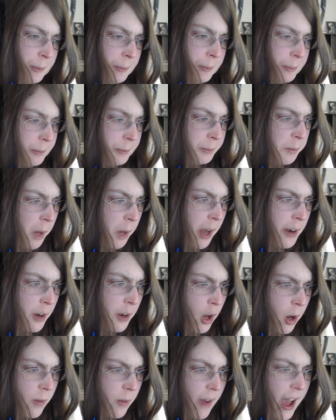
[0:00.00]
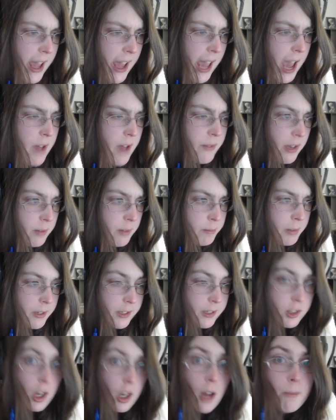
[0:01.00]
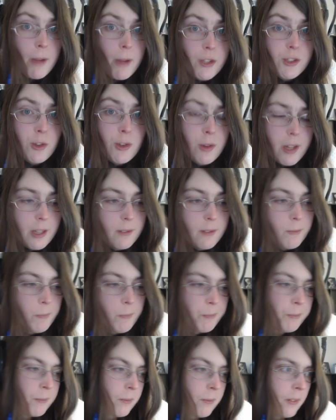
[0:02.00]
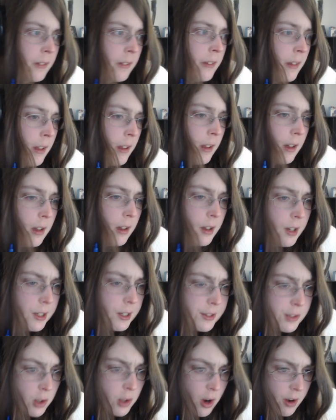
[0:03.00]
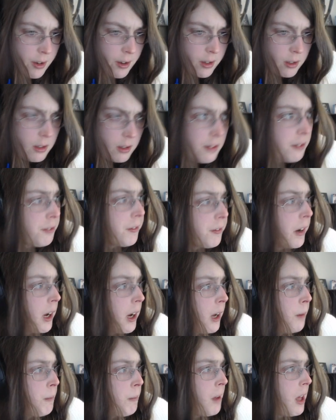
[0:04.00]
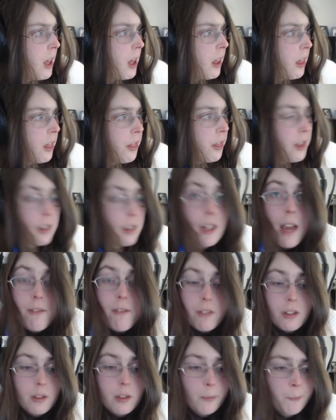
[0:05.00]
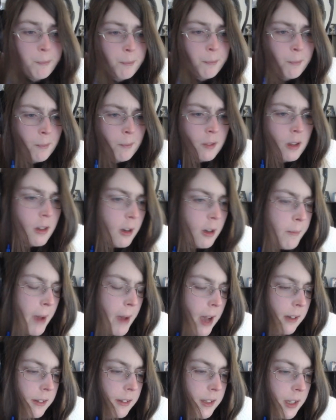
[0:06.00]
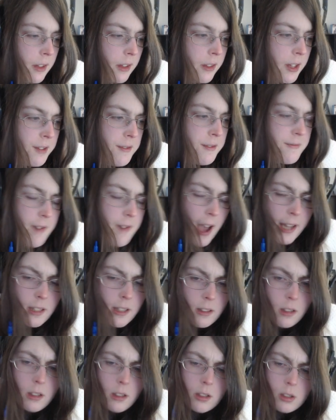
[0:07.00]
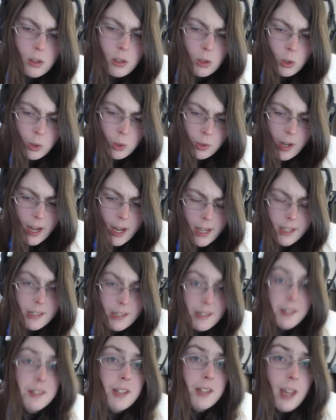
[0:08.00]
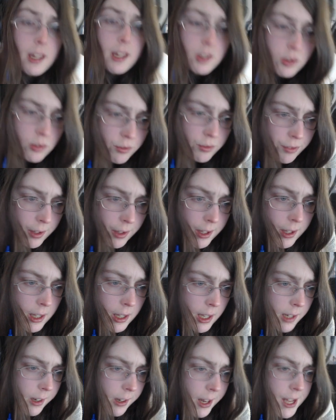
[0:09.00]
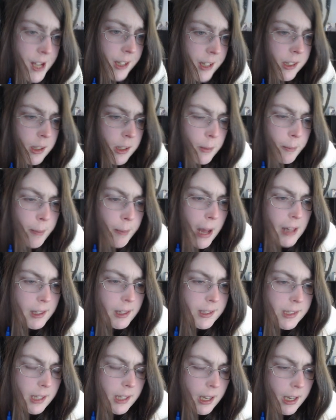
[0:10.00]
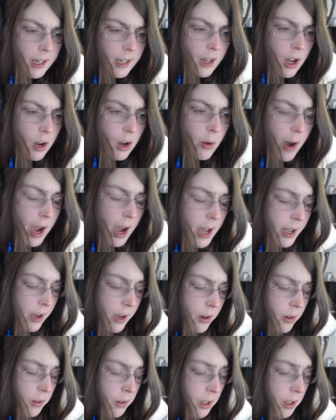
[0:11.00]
don't know if I have it, but it's on my screen. It's an article from The Lever about the vinyl chloride catastrophe in East Palestine, Ohio,